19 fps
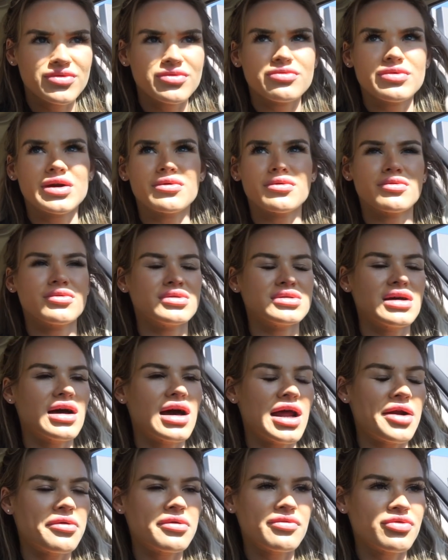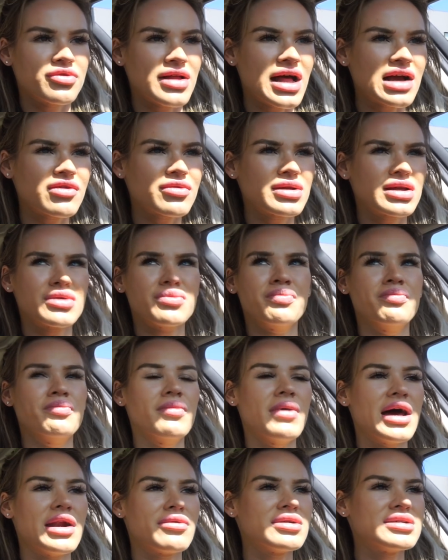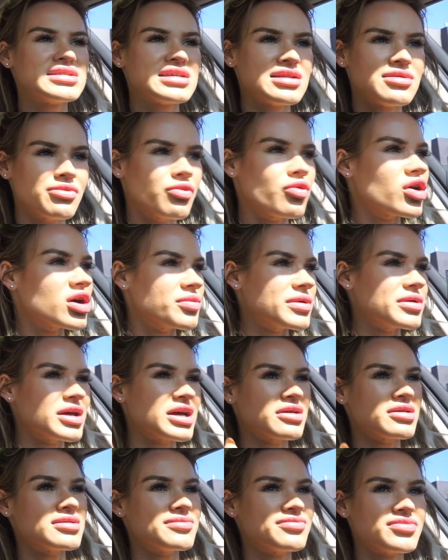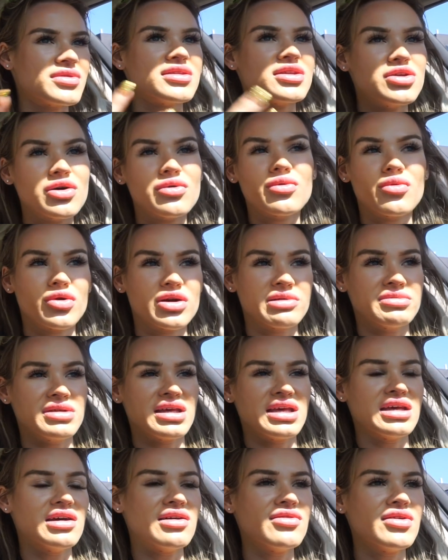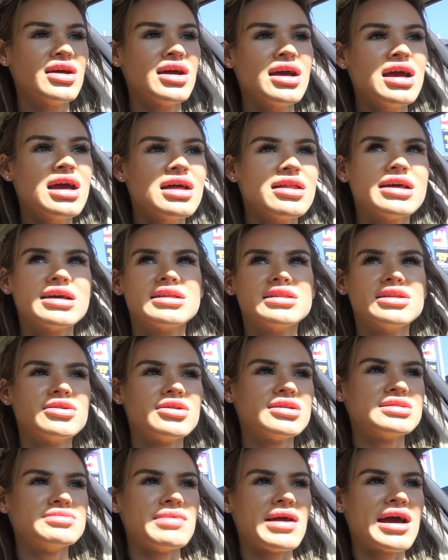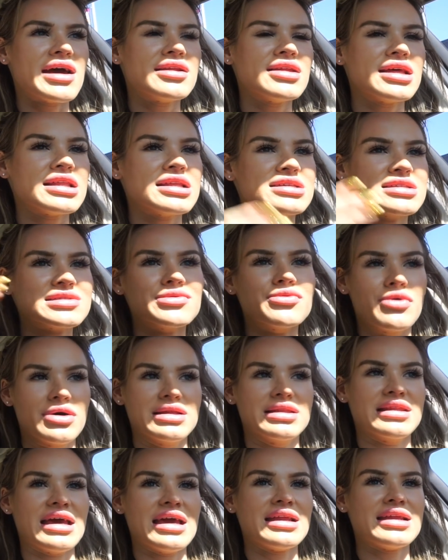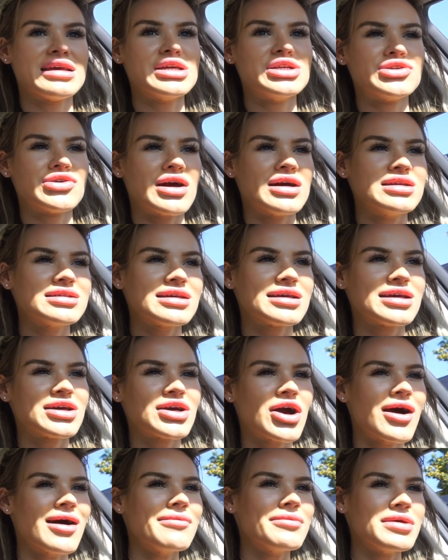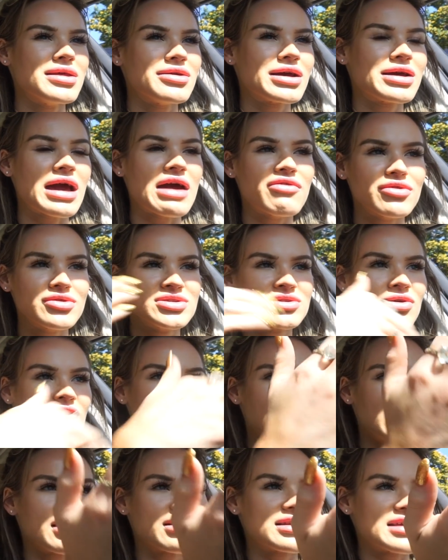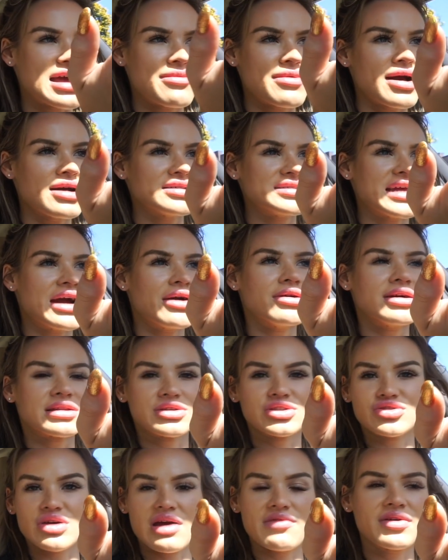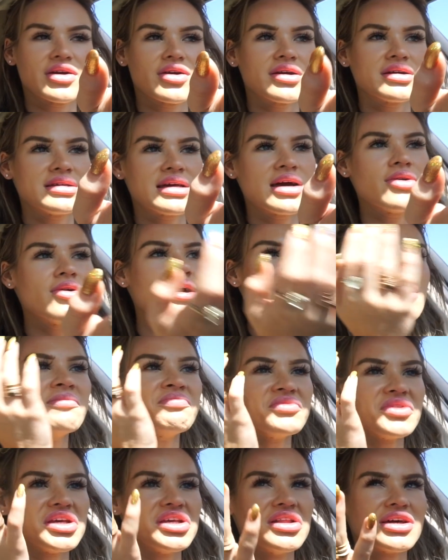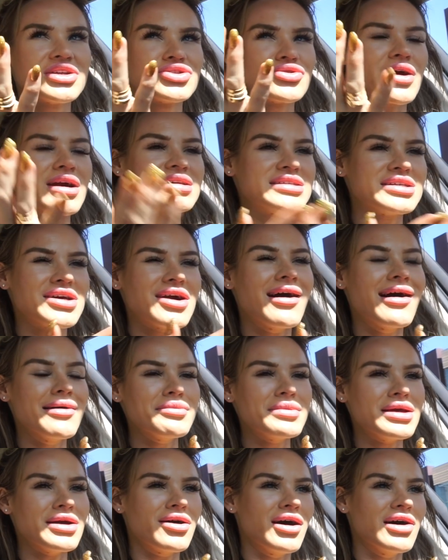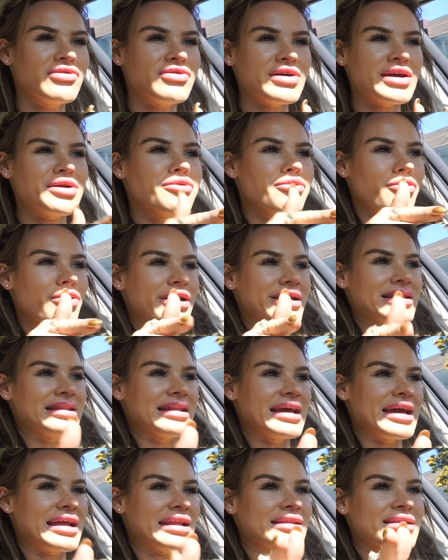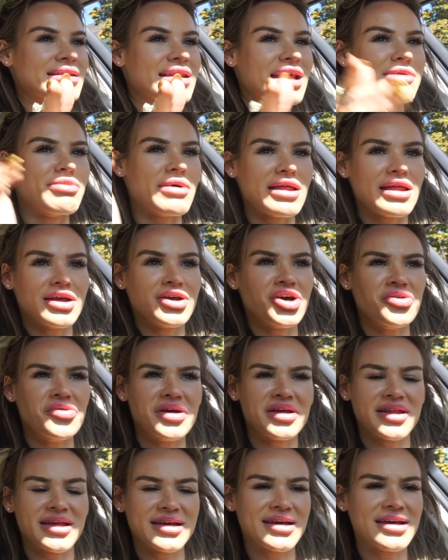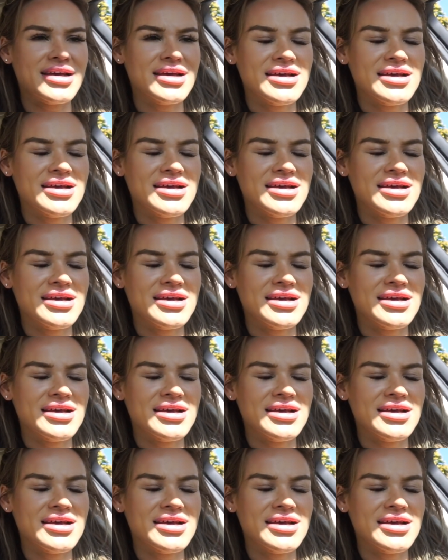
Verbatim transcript: like, I don't, for lack of, like, I don't want to say the word, but, like, you know what word I'm thinking of. Like, literally this man, like, this is a one lane. He tried to, like, cut me, like, everyone's going, like, ten miles an hour, like, there's traffic right now. He, like, tried to cut me off in one lane, like, by, like, going, like,